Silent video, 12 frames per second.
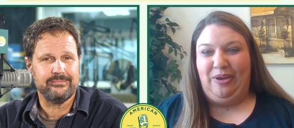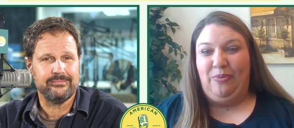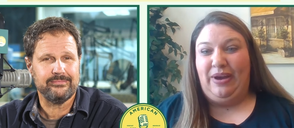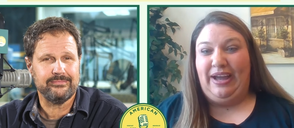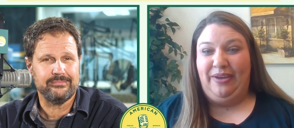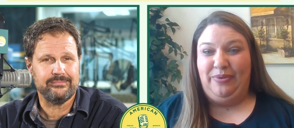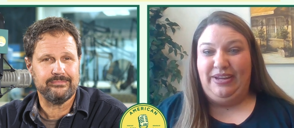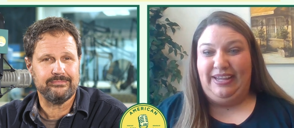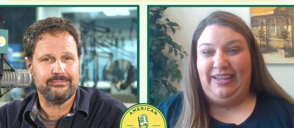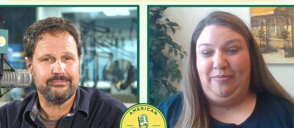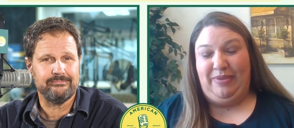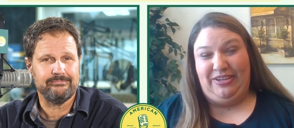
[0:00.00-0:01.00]
Speaker 1: Like, why would
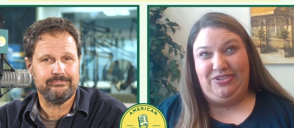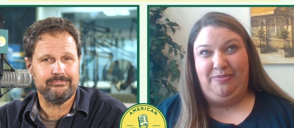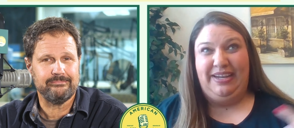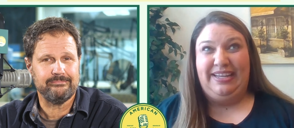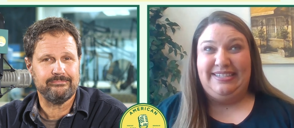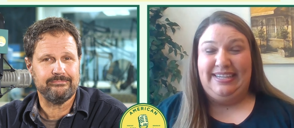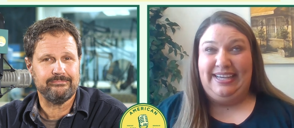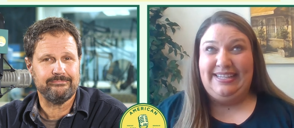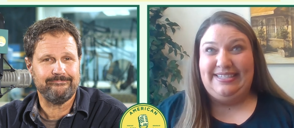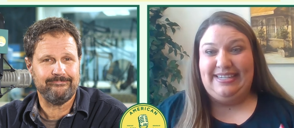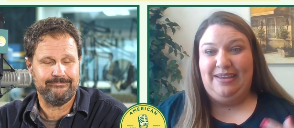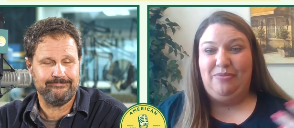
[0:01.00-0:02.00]
he, mainstream media's
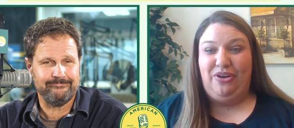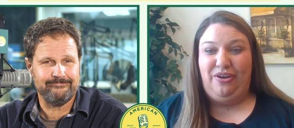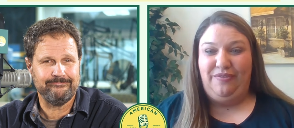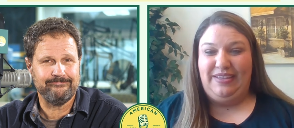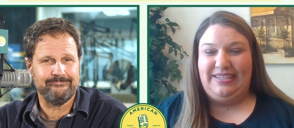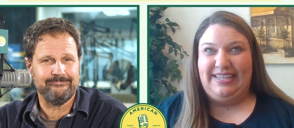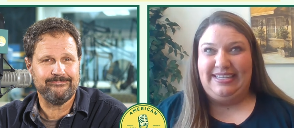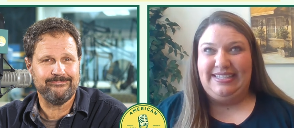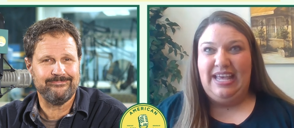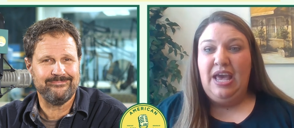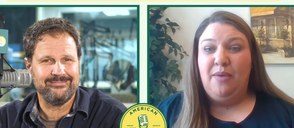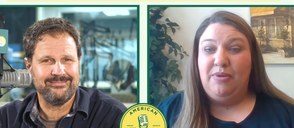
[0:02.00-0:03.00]
against him, all of these things.
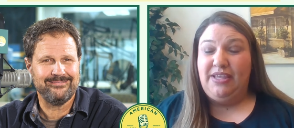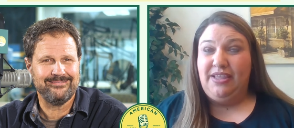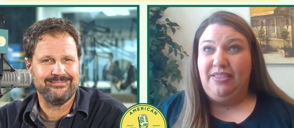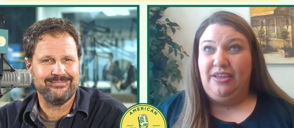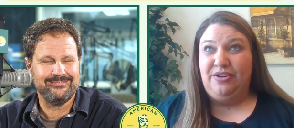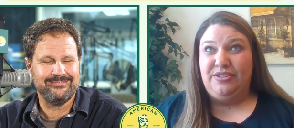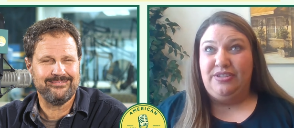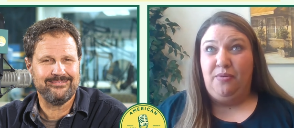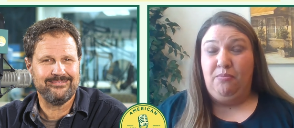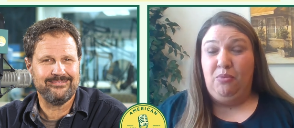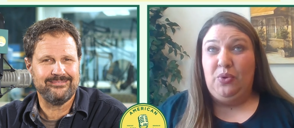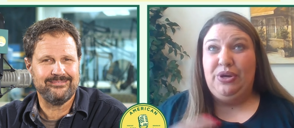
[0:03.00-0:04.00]
But then there's
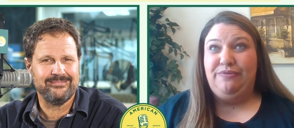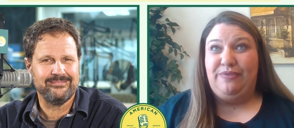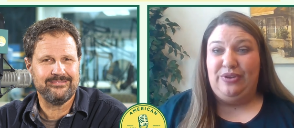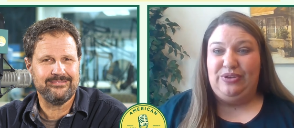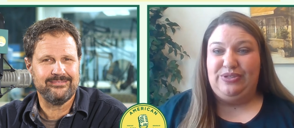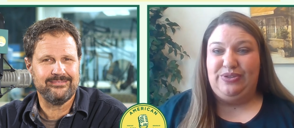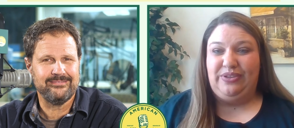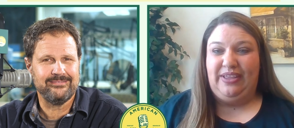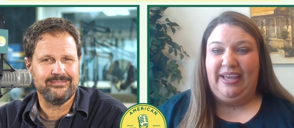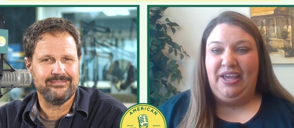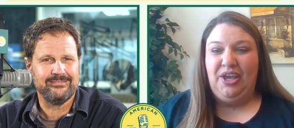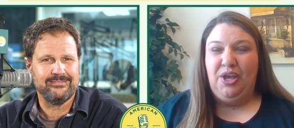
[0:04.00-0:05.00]
more folks who are
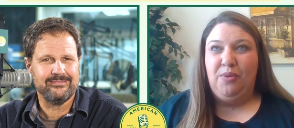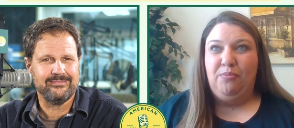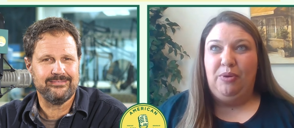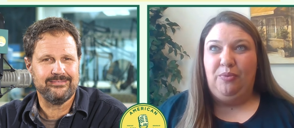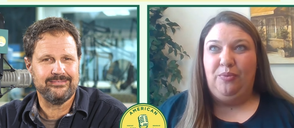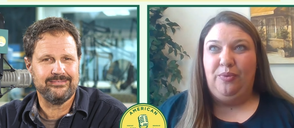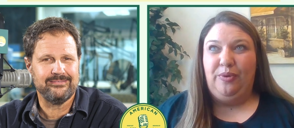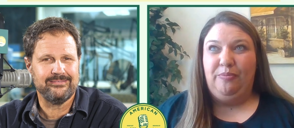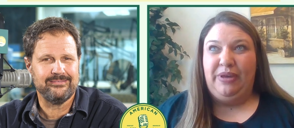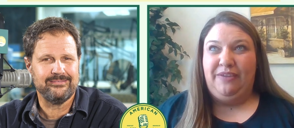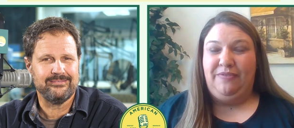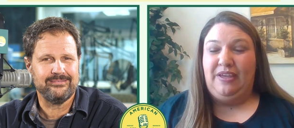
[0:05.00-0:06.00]
like, well,
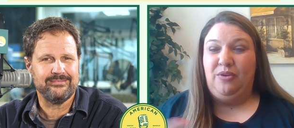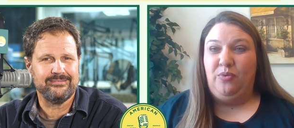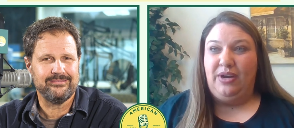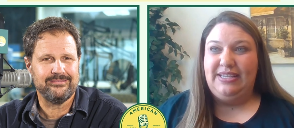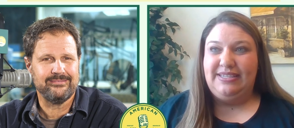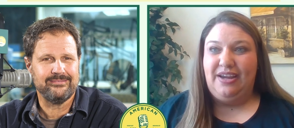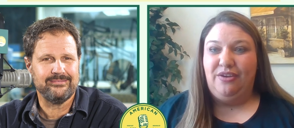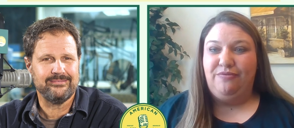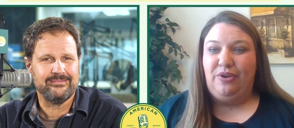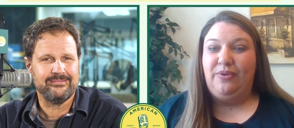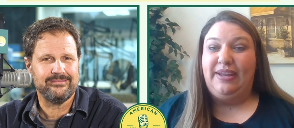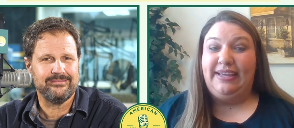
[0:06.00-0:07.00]
but if he wants our
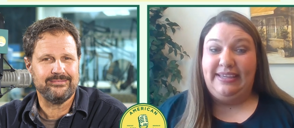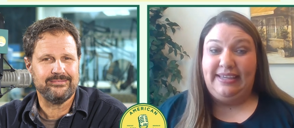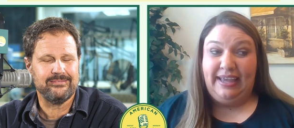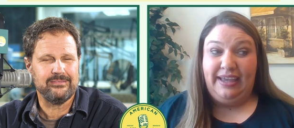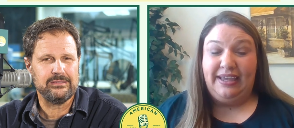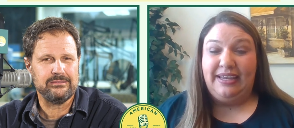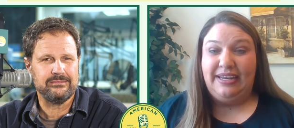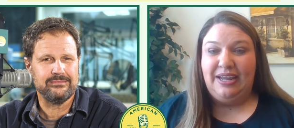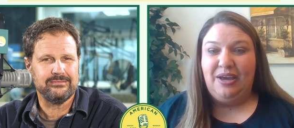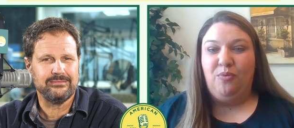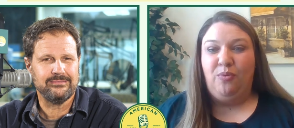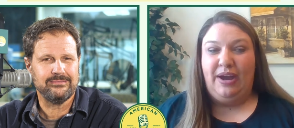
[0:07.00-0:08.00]
vote again,
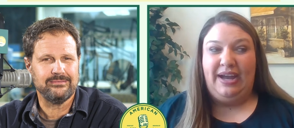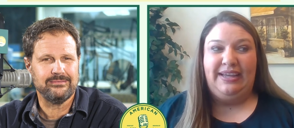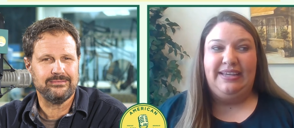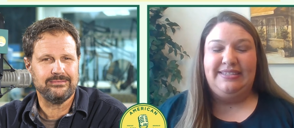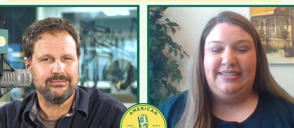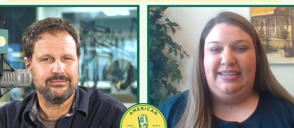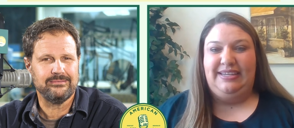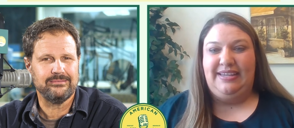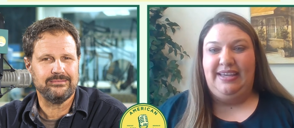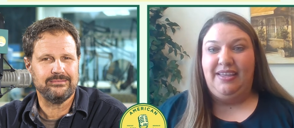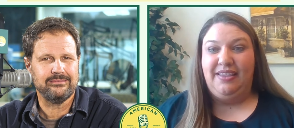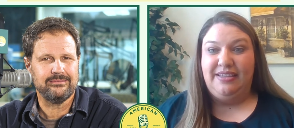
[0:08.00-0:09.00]
why isn't he
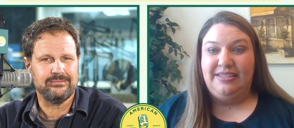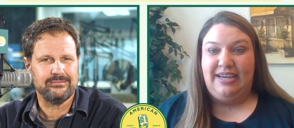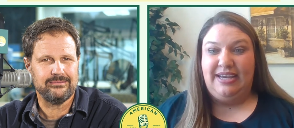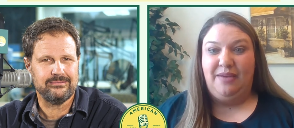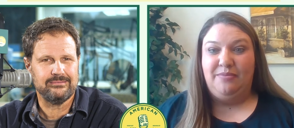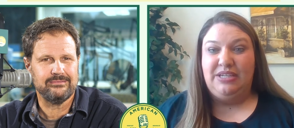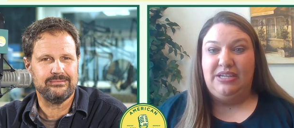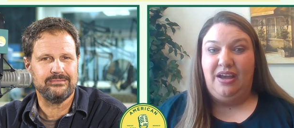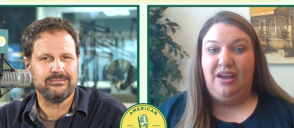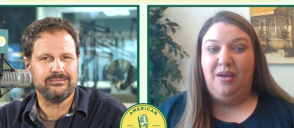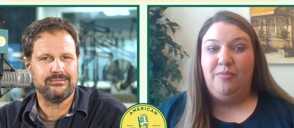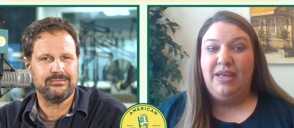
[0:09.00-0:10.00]
taking the time to
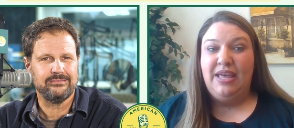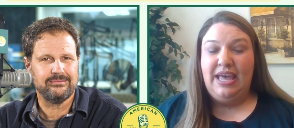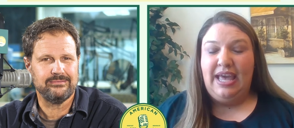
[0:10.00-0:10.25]
come